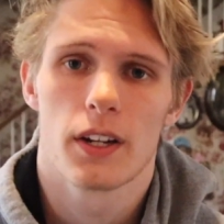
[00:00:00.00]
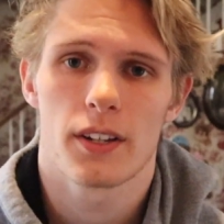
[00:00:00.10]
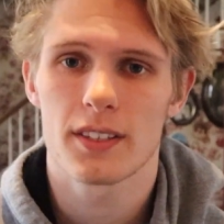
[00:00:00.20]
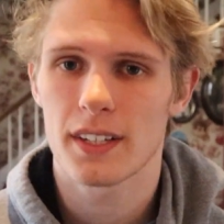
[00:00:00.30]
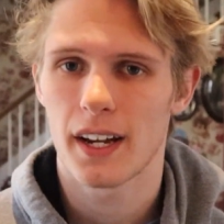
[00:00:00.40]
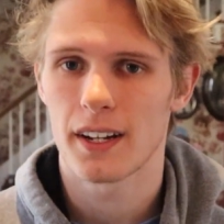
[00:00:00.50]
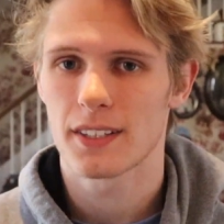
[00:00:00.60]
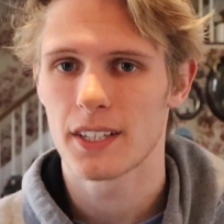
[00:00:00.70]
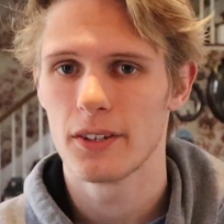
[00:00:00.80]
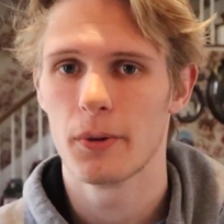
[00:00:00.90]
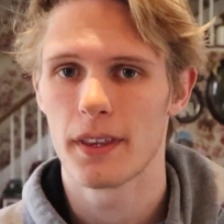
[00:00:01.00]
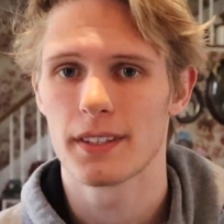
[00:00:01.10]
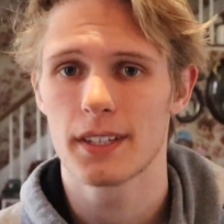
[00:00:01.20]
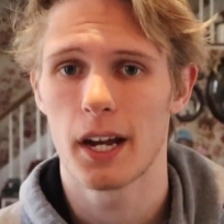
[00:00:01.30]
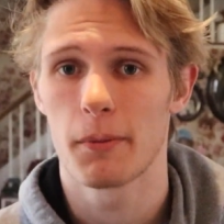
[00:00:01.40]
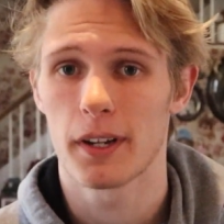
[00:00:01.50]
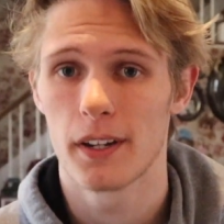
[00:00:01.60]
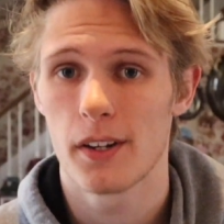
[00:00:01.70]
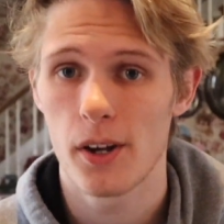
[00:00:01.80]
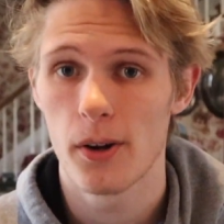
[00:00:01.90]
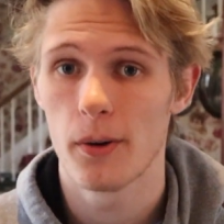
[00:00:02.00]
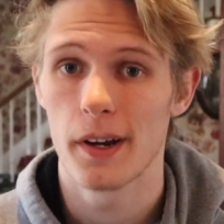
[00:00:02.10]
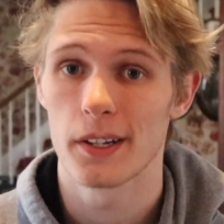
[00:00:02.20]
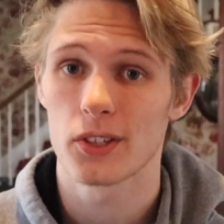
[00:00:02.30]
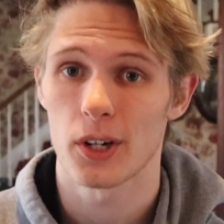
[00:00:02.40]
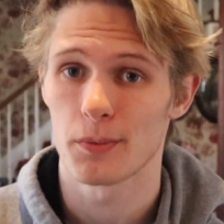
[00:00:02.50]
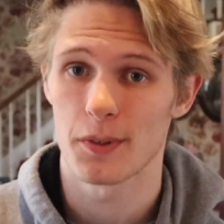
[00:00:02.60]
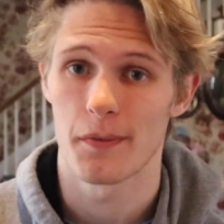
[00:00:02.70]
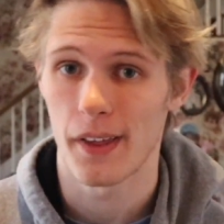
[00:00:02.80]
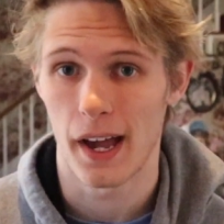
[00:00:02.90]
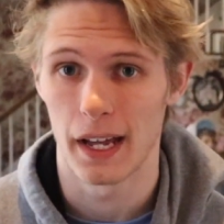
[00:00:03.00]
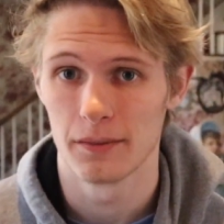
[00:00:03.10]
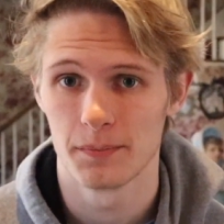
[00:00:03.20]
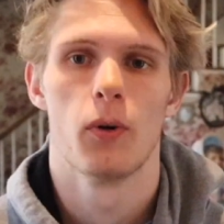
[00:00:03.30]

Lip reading: just to kind of see what this camera can do in terms of that.